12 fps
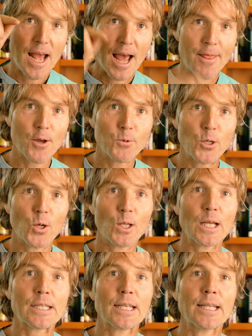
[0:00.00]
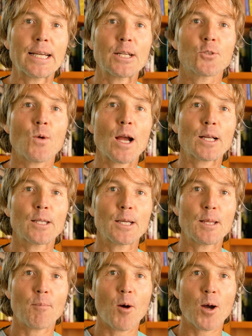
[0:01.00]
and then when you click the link directly
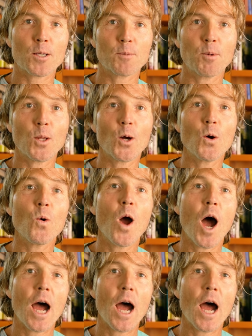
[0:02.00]
in the box below,